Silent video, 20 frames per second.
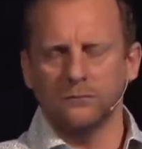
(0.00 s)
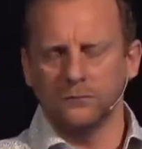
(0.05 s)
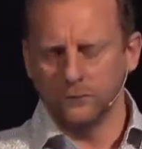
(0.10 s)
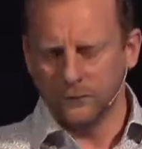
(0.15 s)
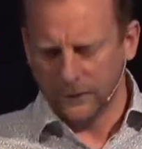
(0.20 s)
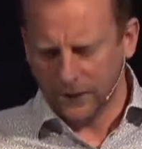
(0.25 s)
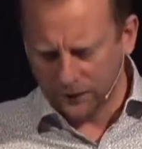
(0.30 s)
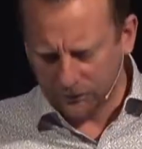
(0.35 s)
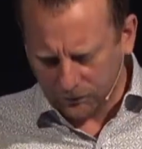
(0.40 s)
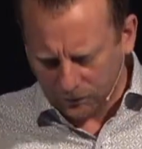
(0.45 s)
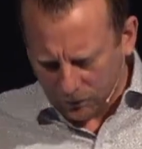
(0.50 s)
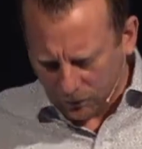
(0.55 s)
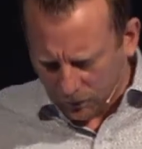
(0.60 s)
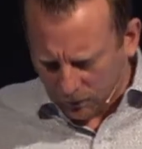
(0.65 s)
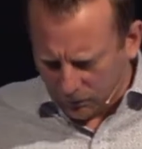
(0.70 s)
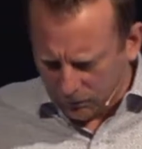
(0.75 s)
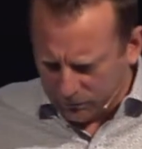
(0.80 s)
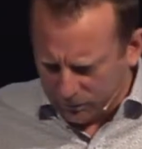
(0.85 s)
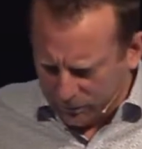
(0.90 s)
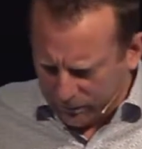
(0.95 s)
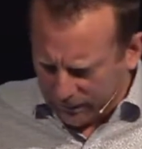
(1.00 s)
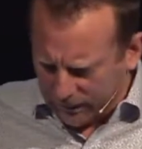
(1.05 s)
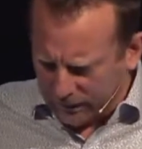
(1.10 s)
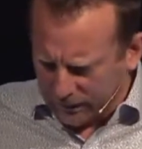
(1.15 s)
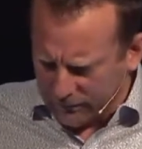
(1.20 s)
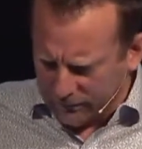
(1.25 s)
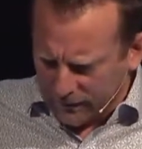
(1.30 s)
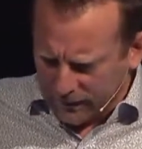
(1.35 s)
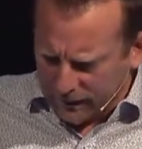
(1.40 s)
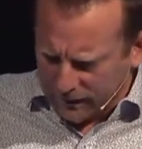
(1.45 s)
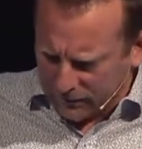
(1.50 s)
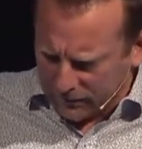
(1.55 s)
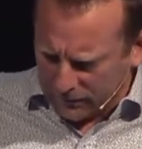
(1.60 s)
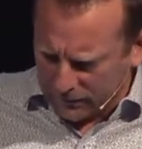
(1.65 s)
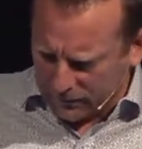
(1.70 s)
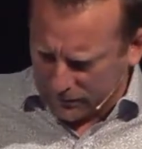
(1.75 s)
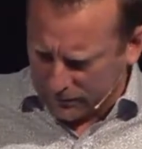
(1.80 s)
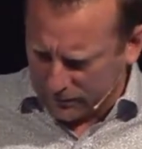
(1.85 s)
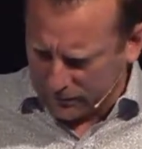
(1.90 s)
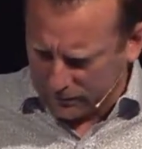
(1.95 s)
That's called being
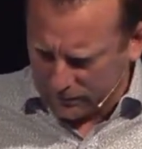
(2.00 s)
Italian.